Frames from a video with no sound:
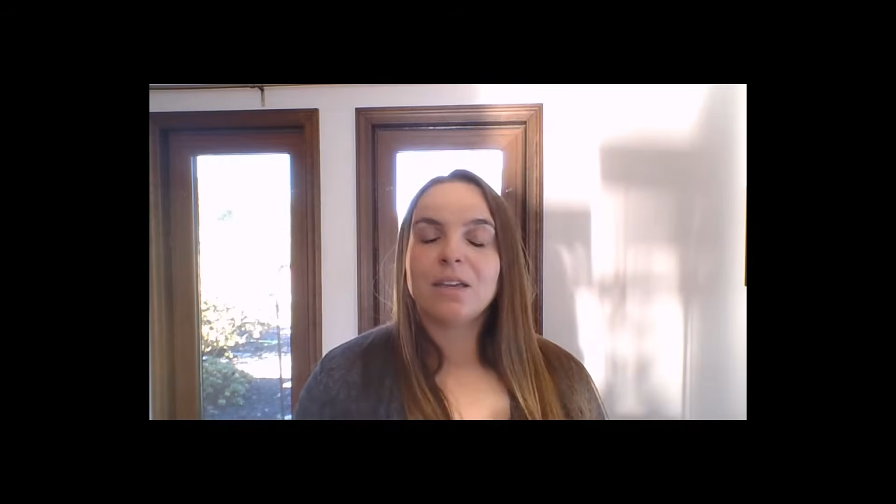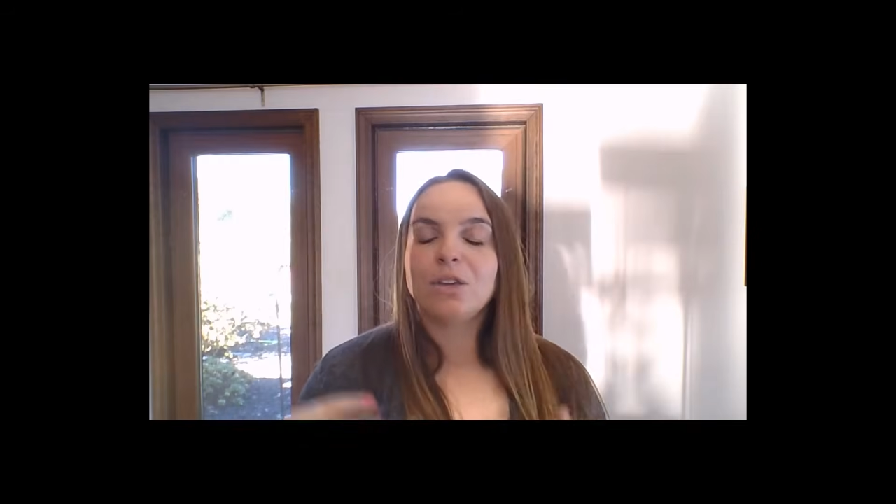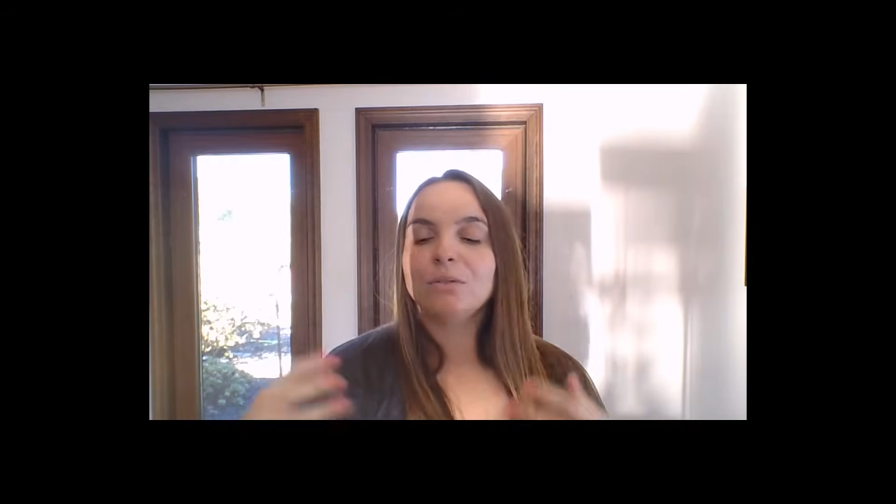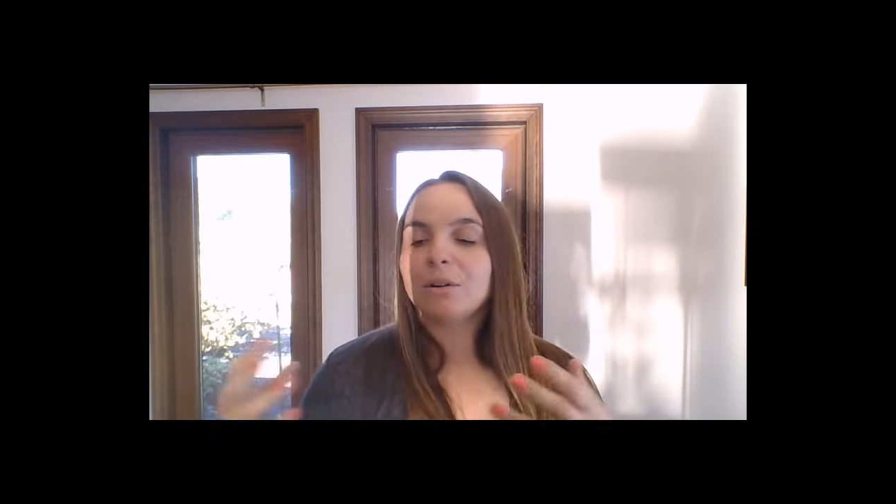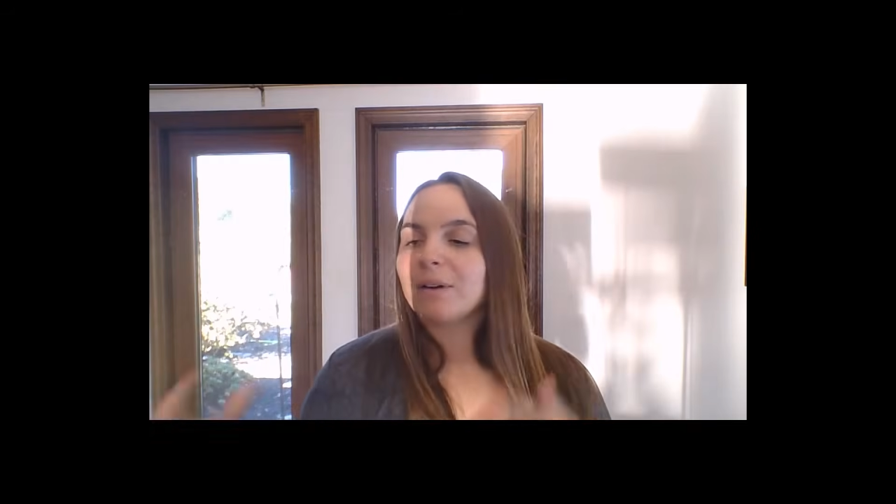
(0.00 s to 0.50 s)

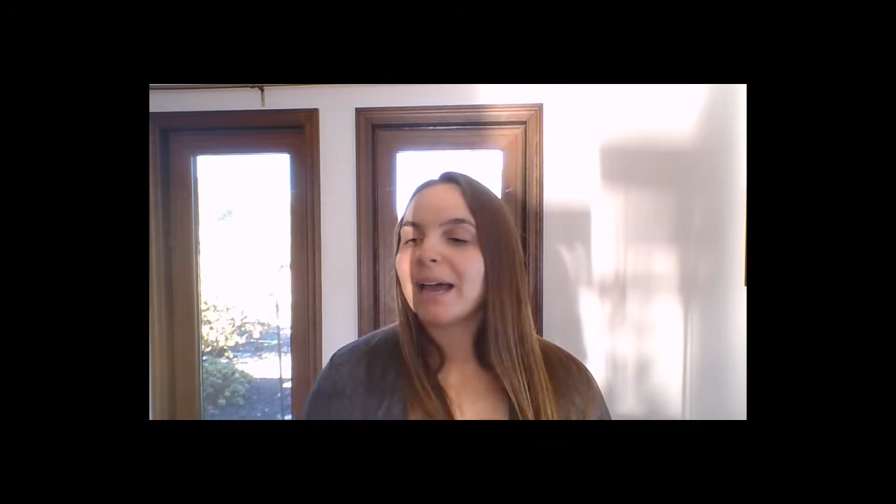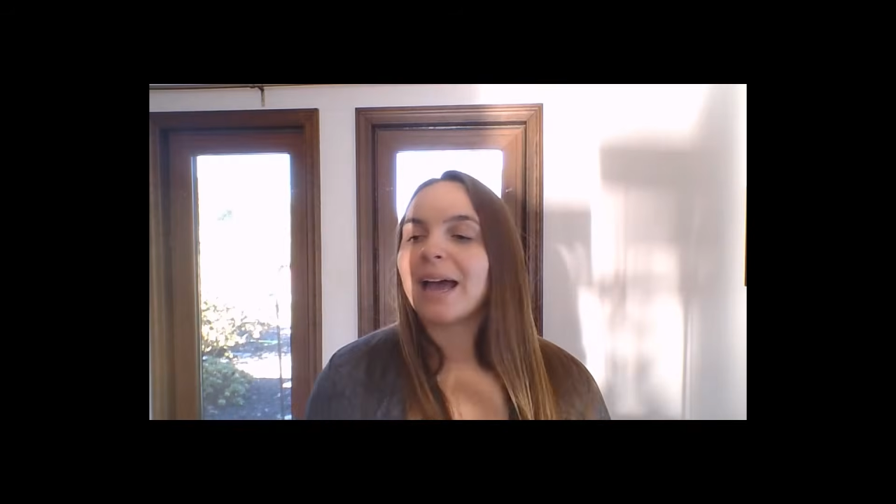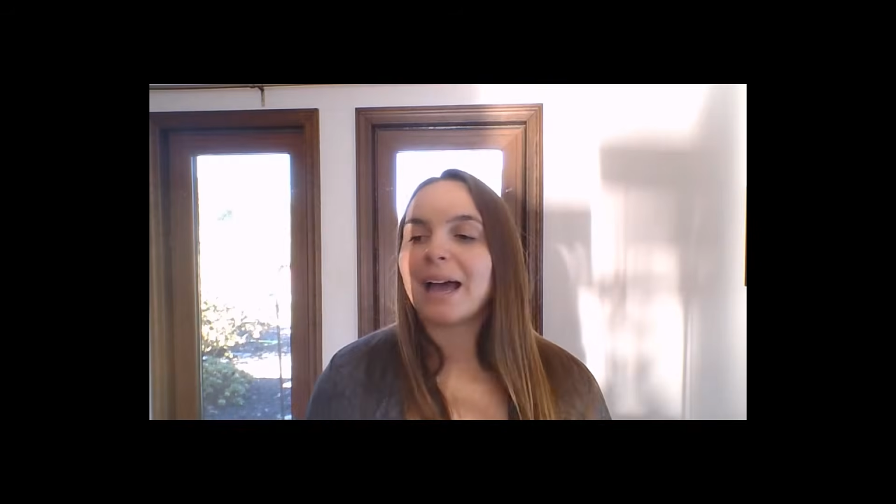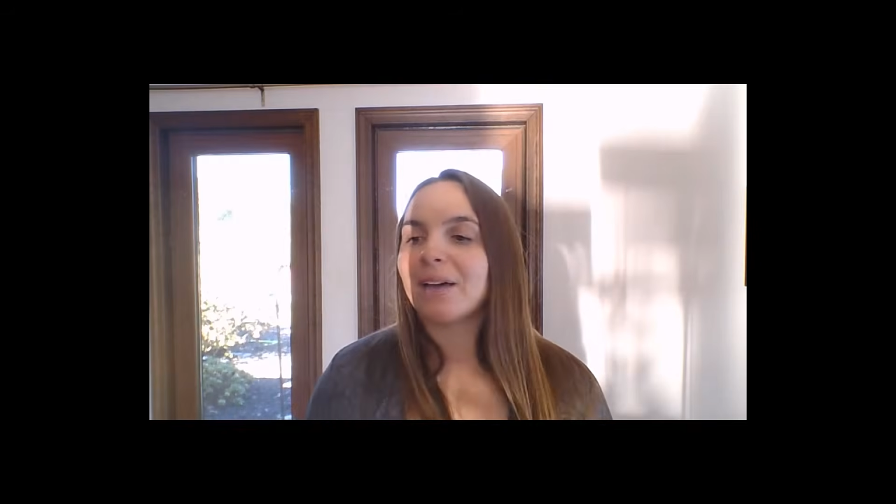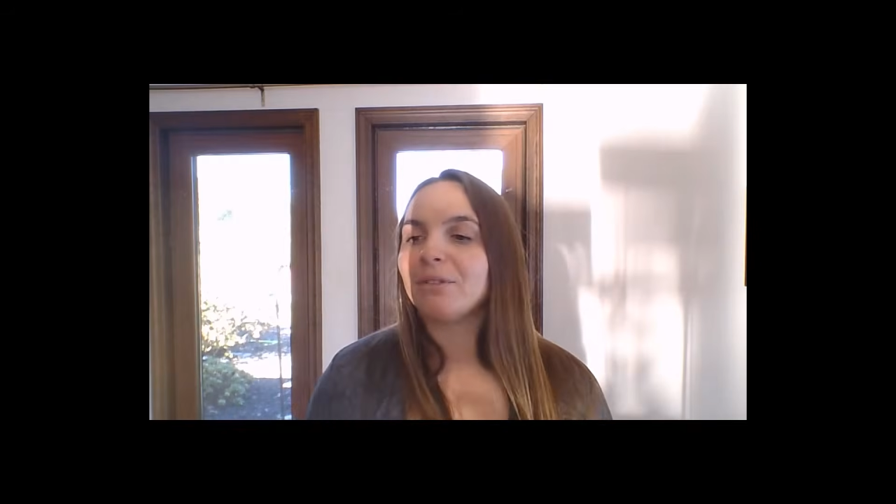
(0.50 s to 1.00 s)
You don't
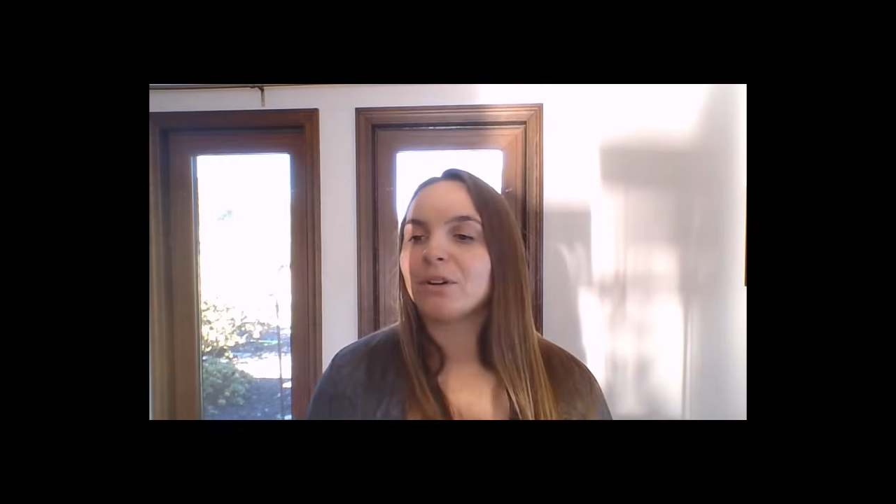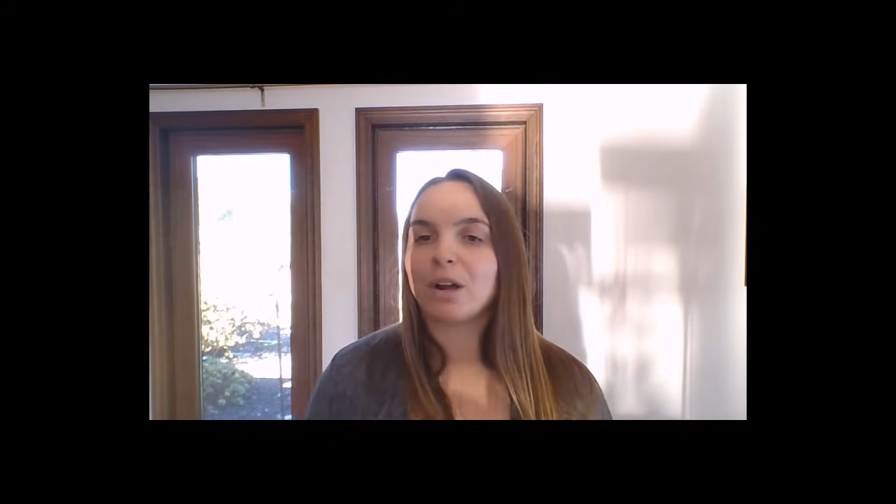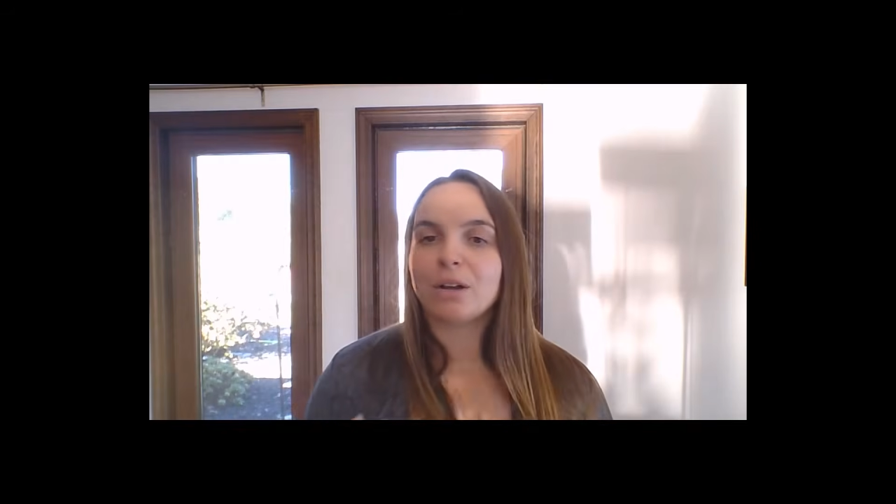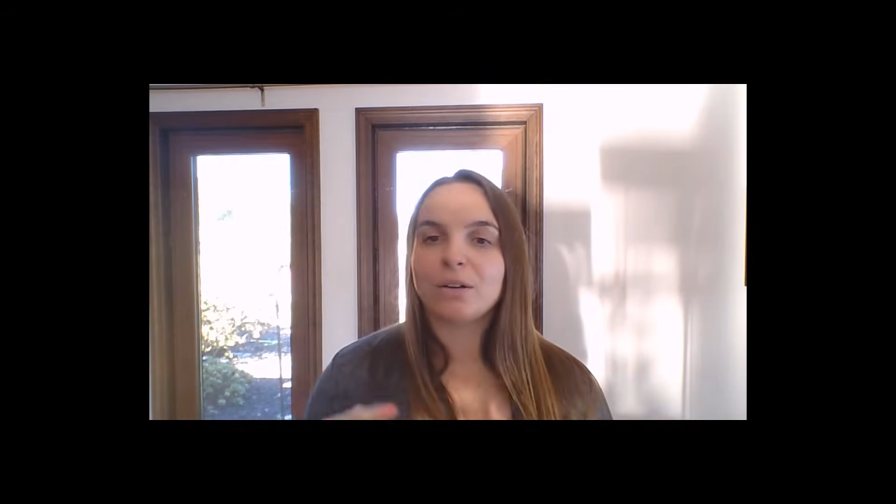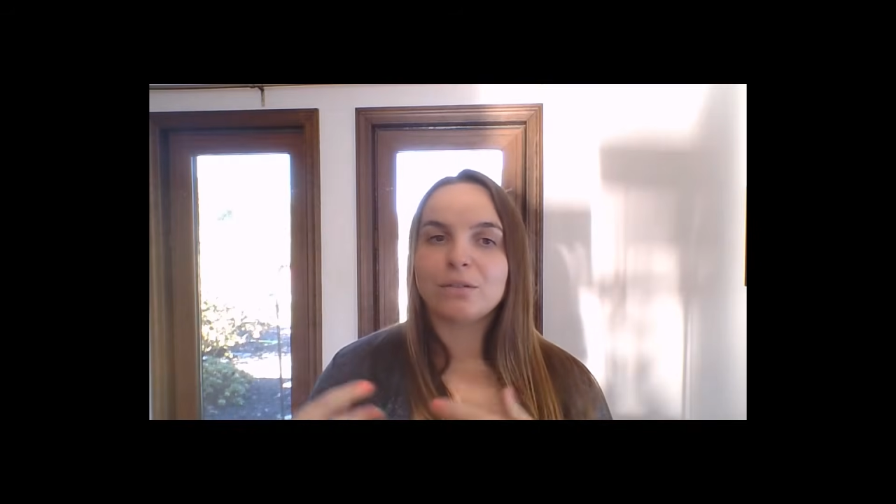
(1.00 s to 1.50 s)
have
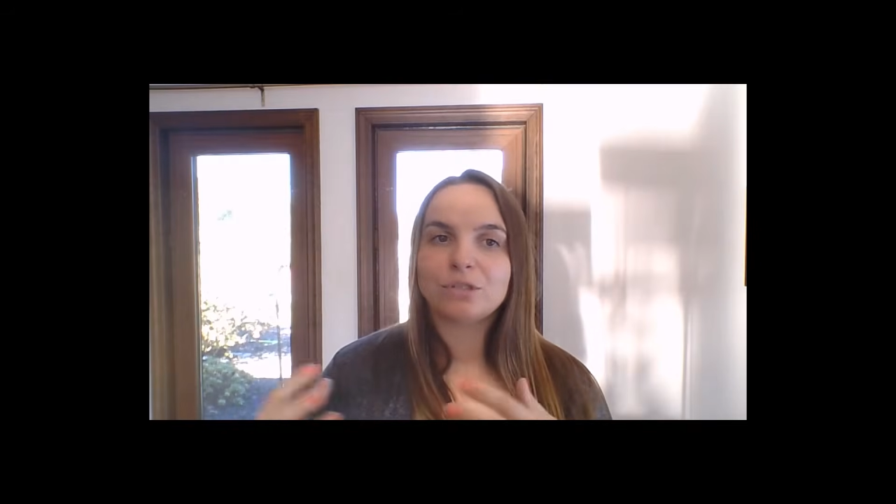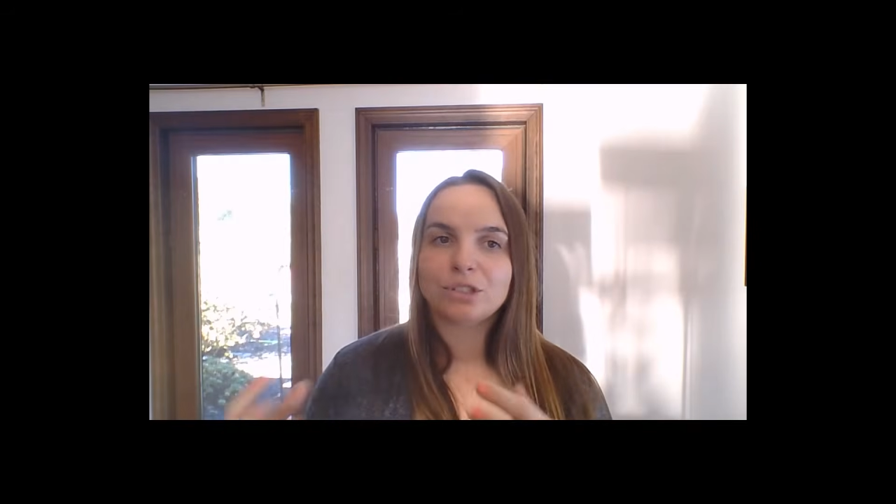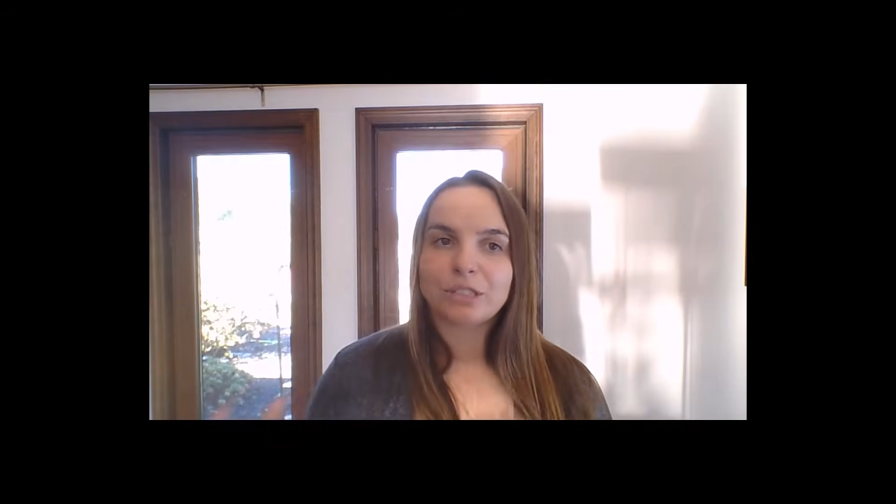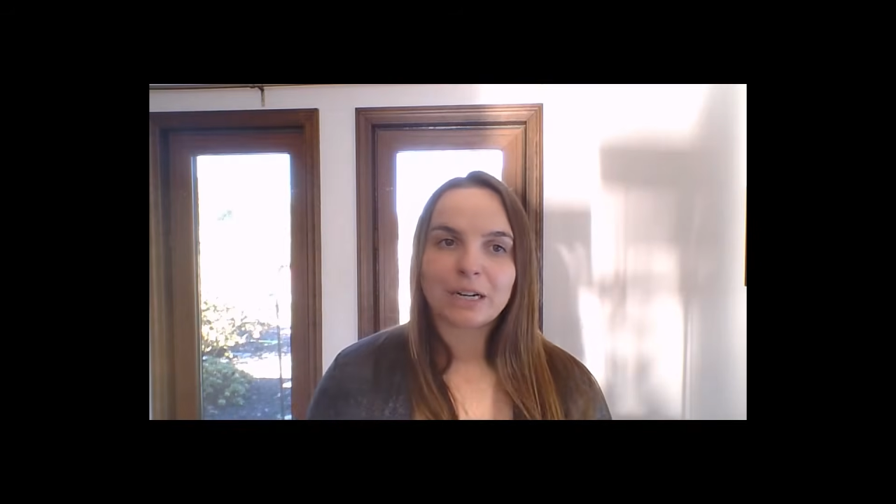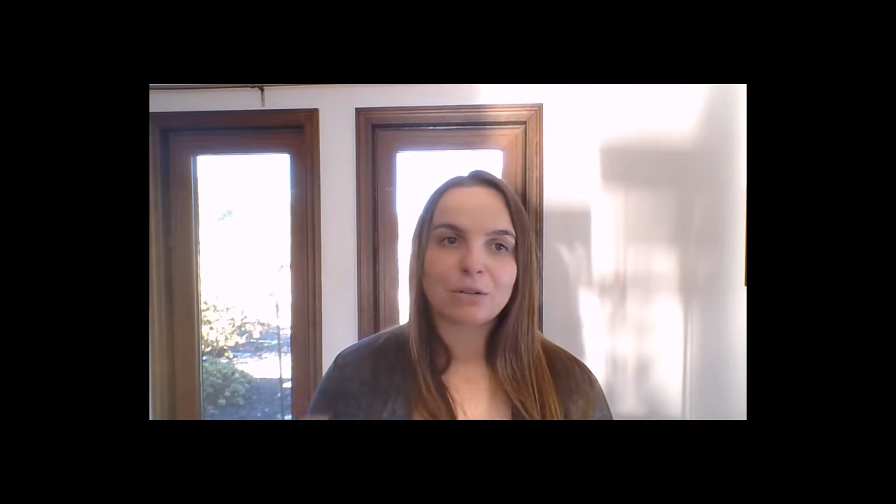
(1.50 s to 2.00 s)
your own
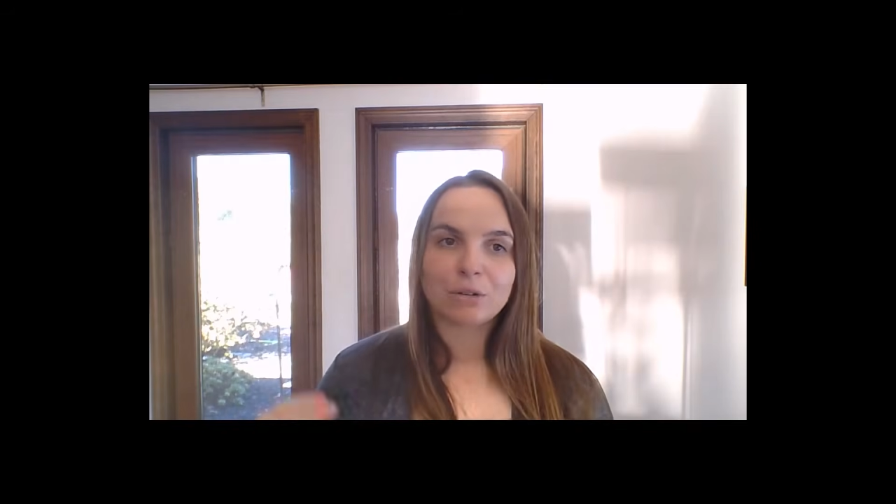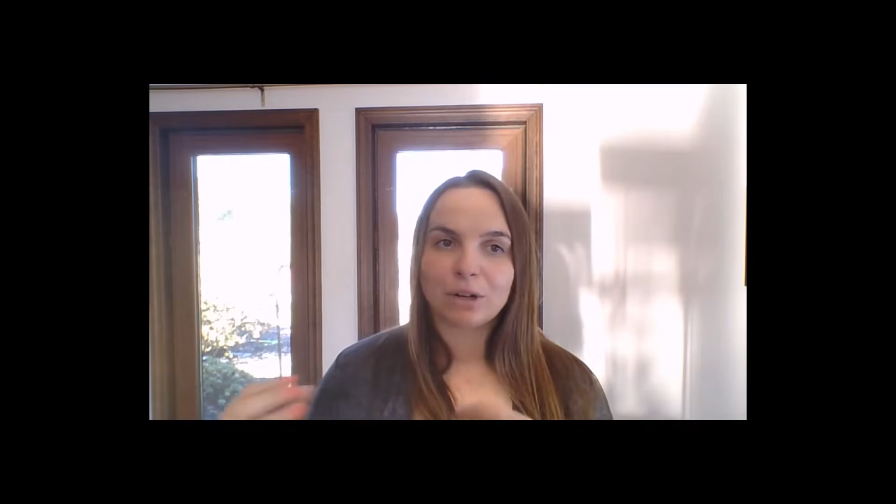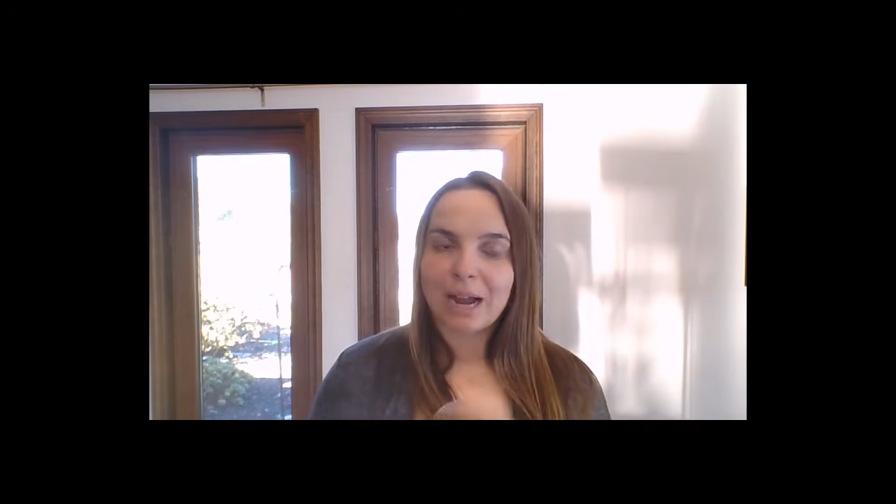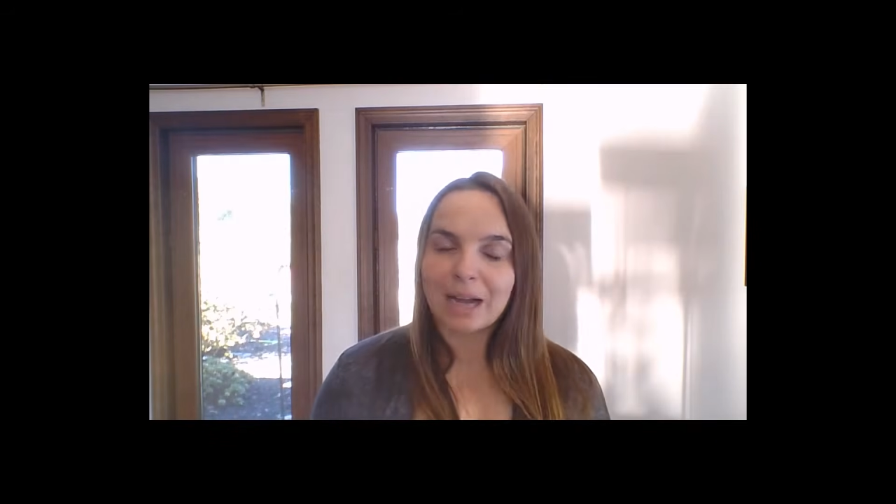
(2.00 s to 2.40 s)
shareholder